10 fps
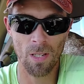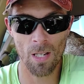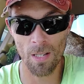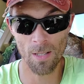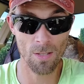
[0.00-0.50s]

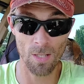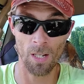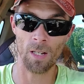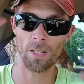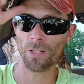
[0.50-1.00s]
guys.
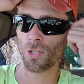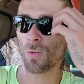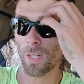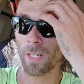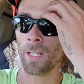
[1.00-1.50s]
I
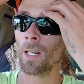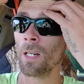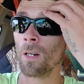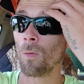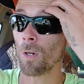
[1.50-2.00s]
enjoy
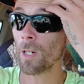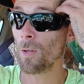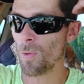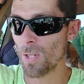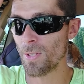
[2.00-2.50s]

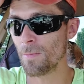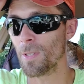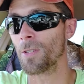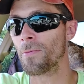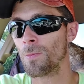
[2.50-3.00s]
working with them.
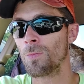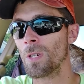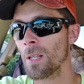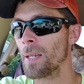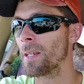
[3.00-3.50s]
They're
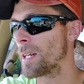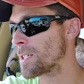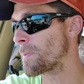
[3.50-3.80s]
really nice